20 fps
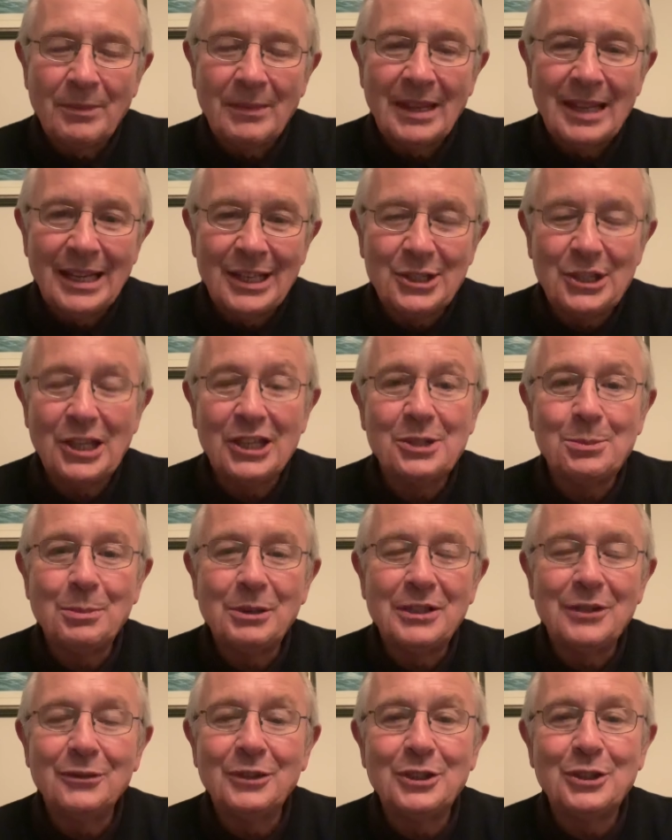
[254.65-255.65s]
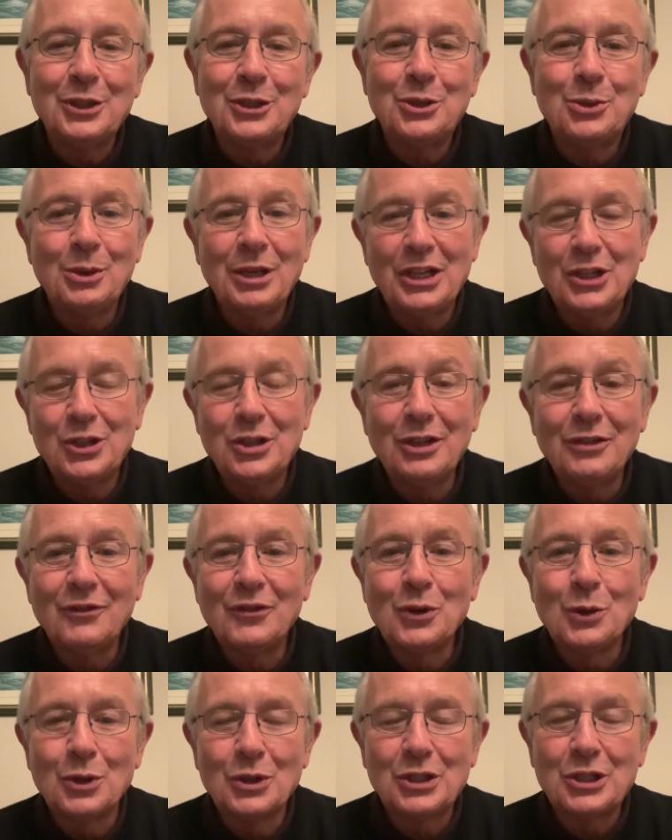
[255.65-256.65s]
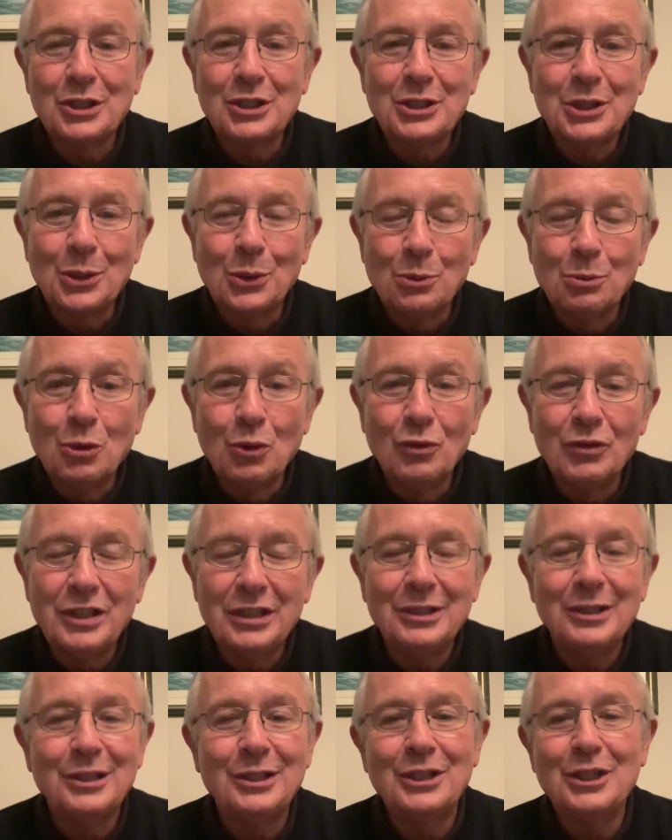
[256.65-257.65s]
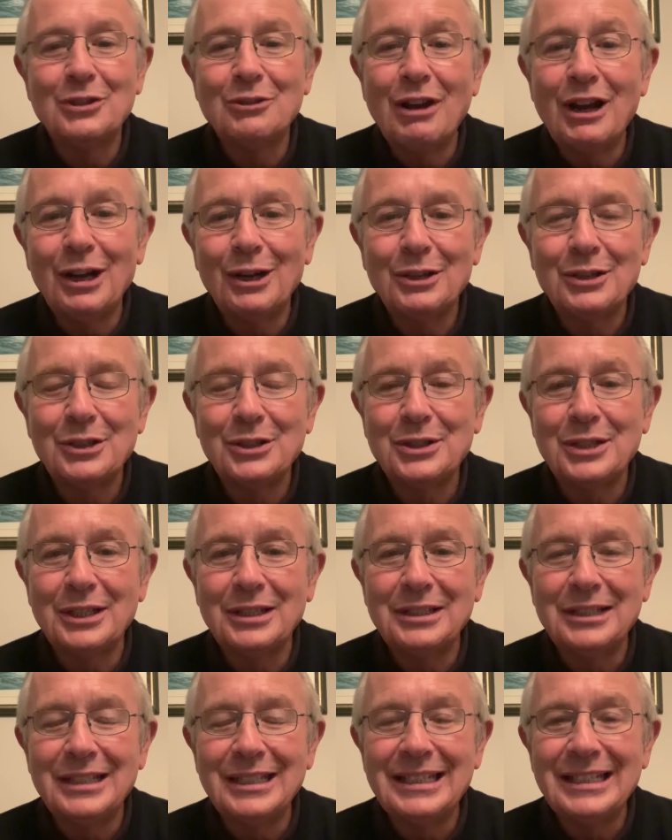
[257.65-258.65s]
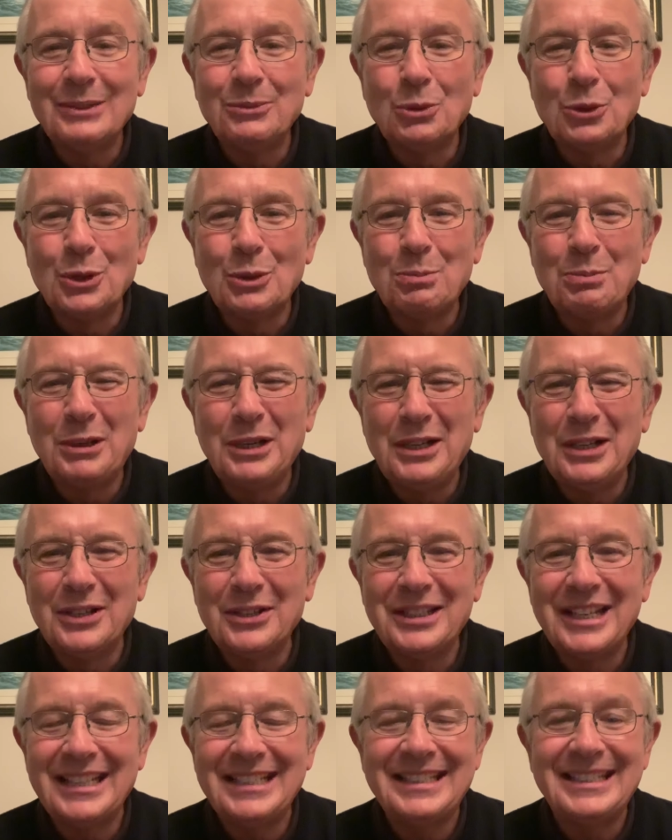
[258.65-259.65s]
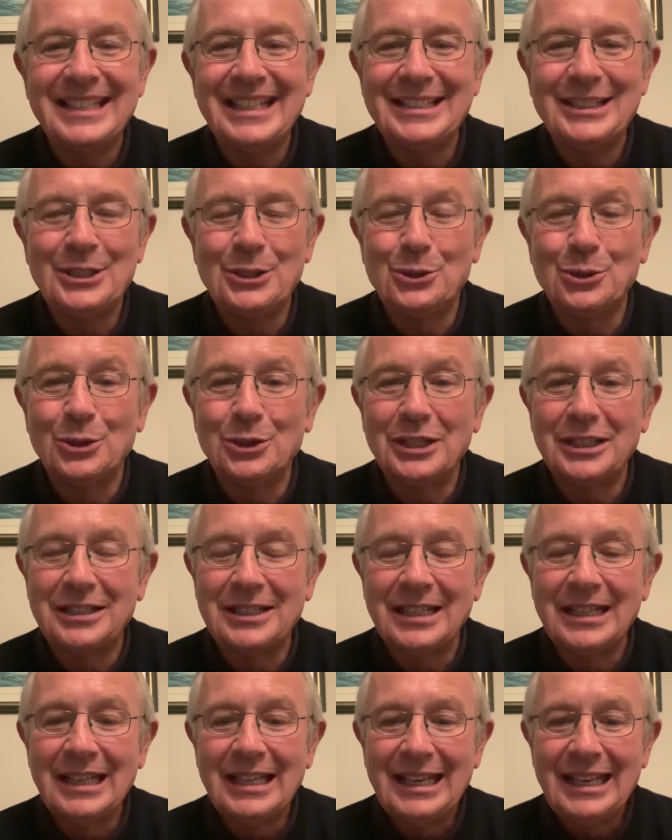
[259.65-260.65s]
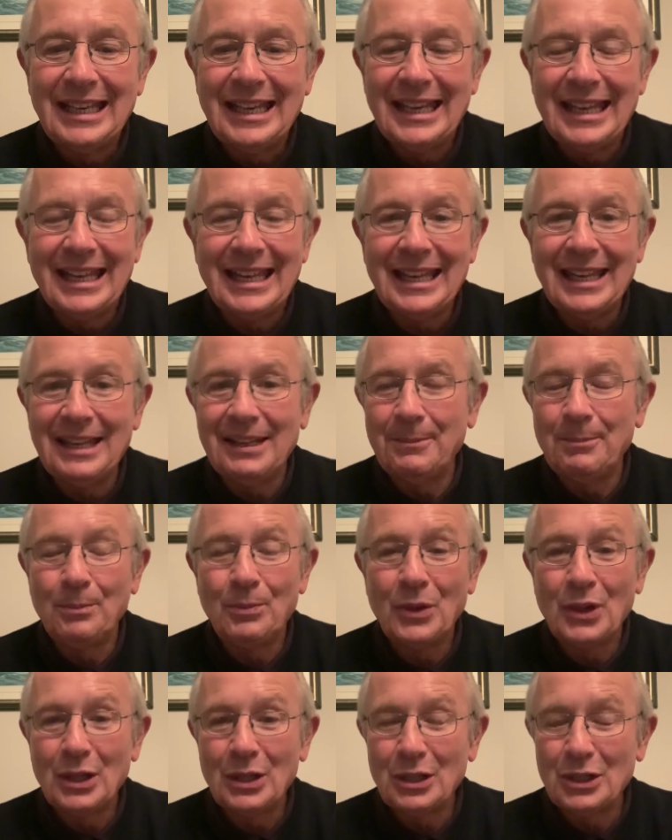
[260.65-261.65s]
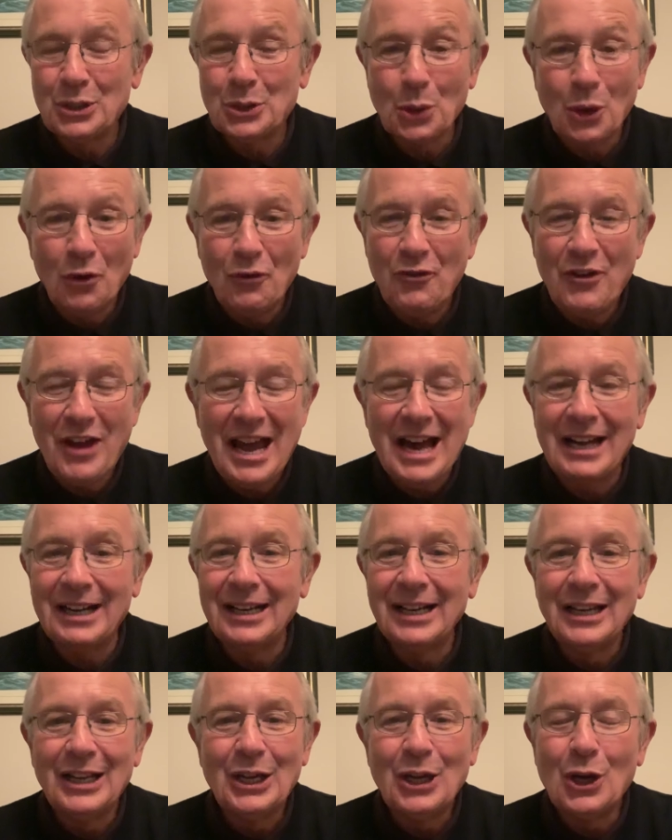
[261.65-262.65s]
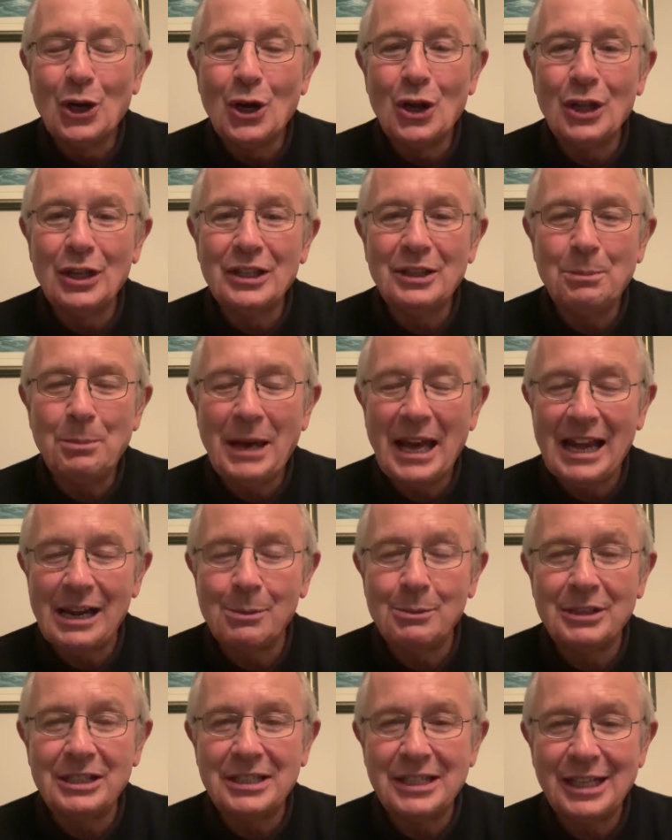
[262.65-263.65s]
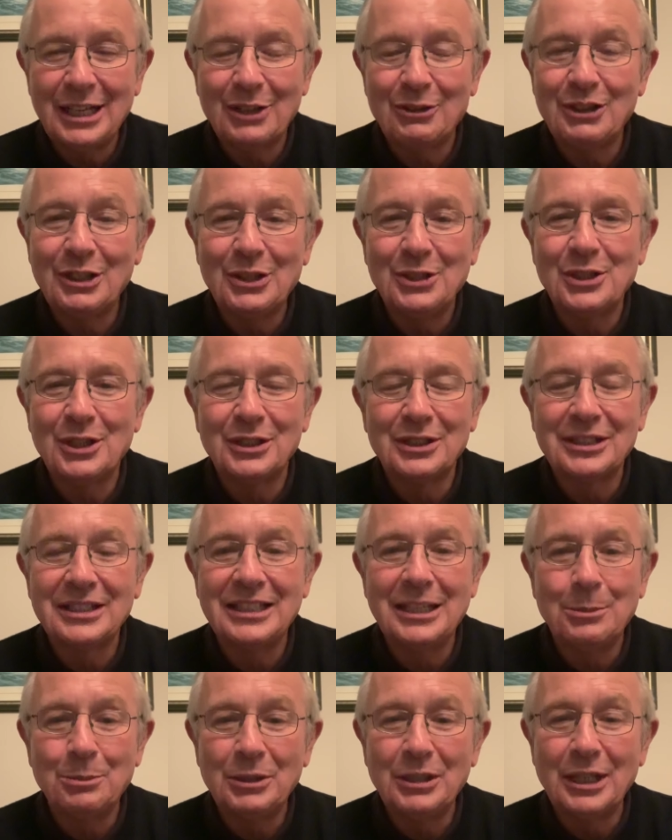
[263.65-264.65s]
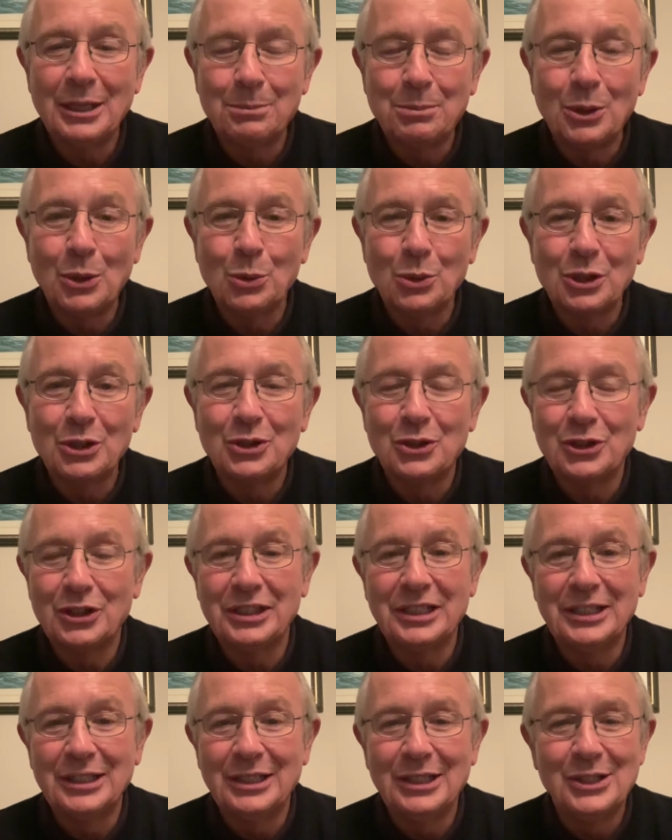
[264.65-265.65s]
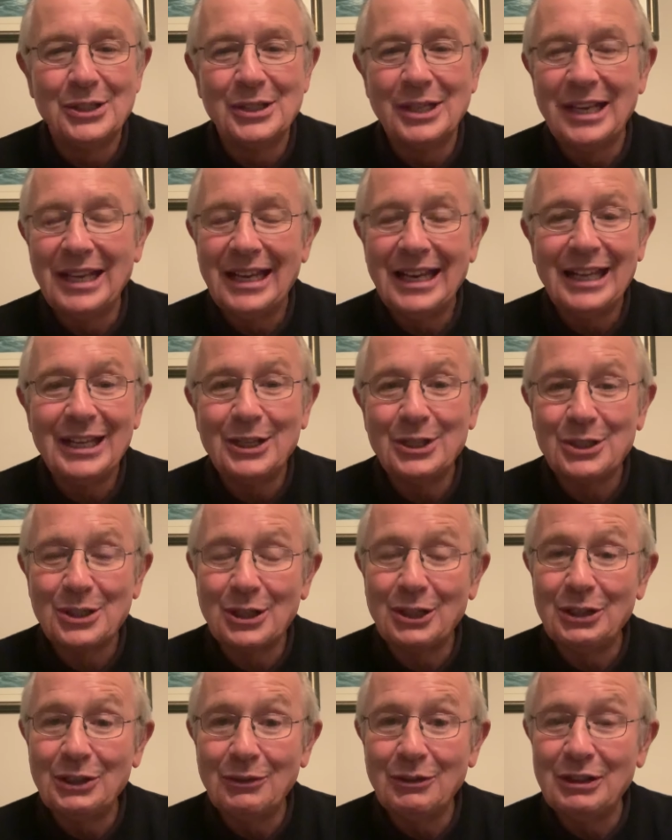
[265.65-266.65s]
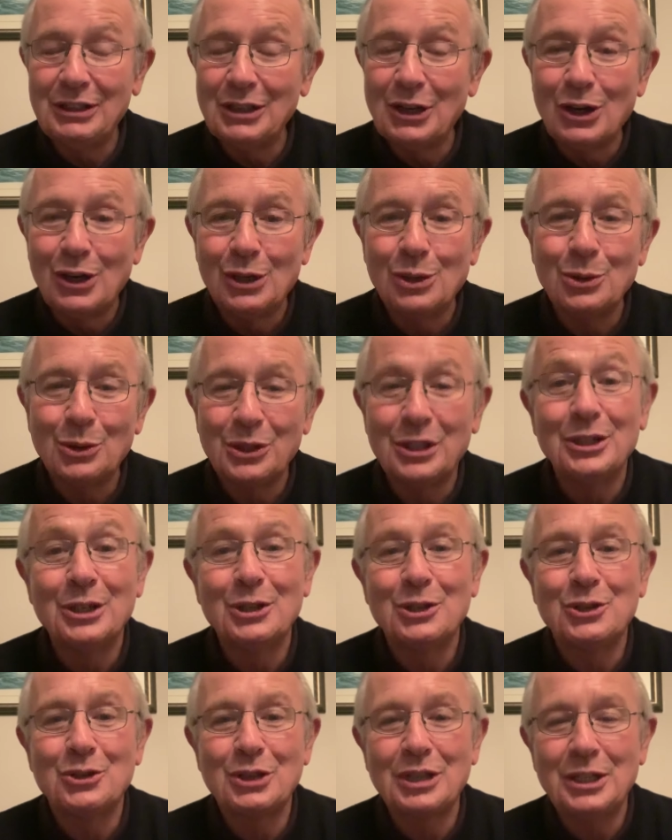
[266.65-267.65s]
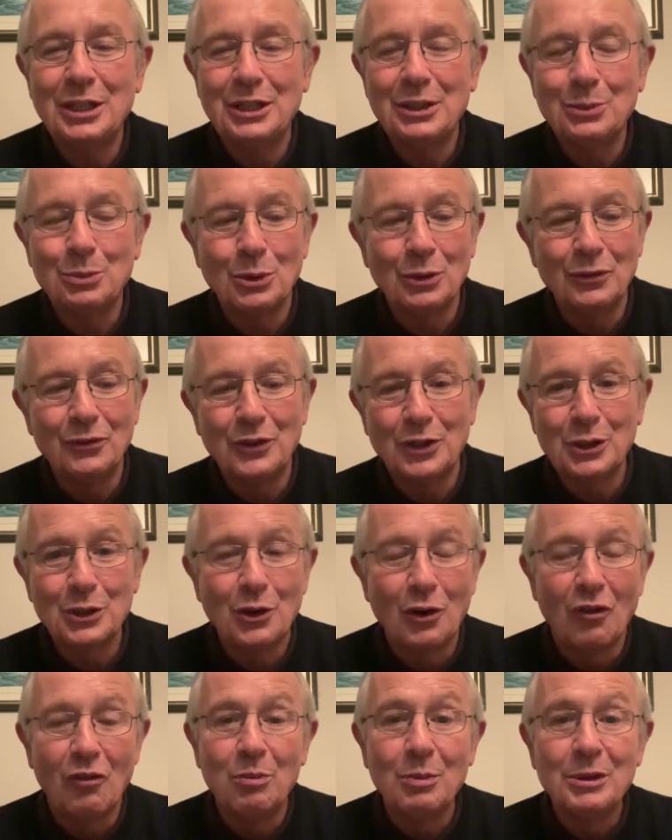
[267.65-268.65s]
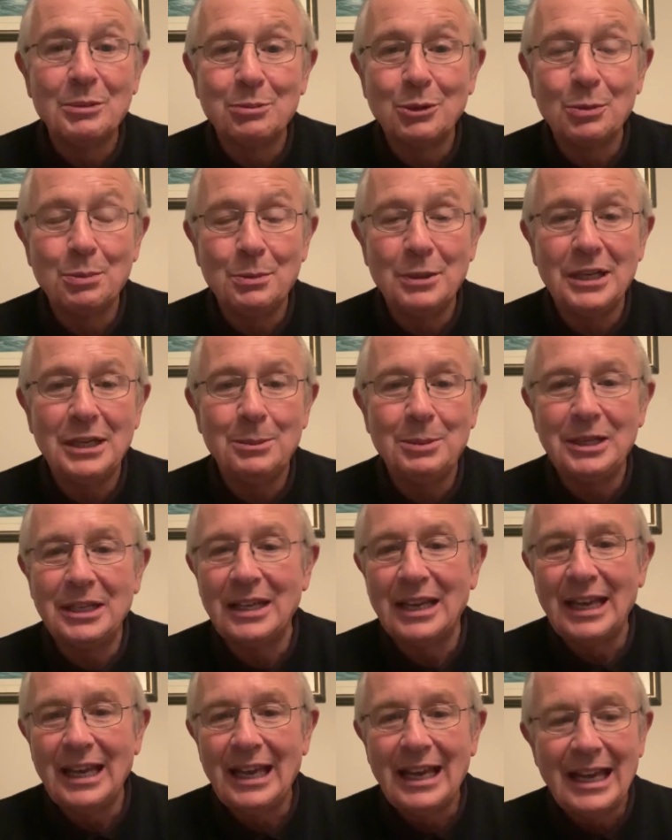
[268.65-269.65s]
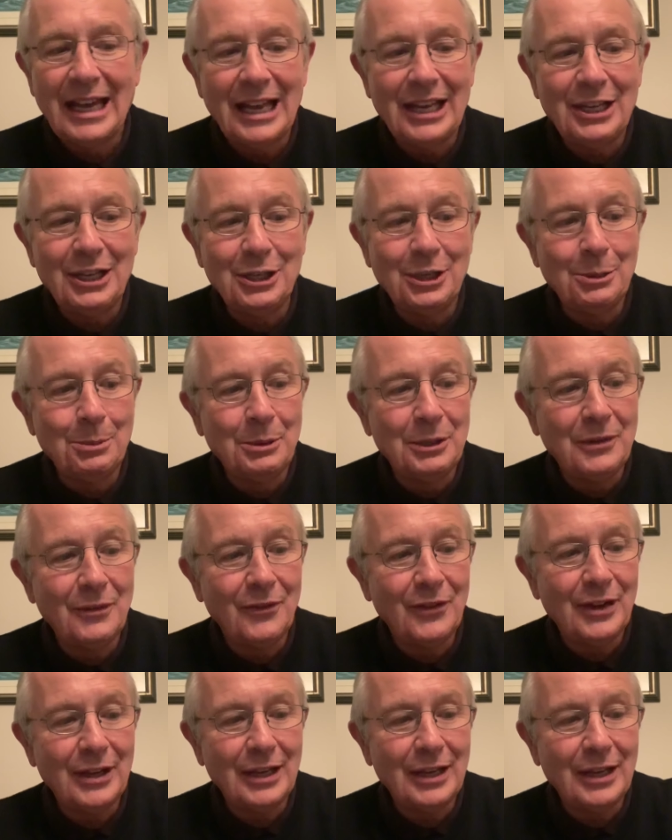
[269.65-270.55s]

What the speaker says: assessment of the situation, and of course is now moved into the Oireachtas. And it would appear that so far all the parliamentarians are keeping their powder dry in this, and it's kind of an awkward and a tricky one for the government, but maybe a little bit of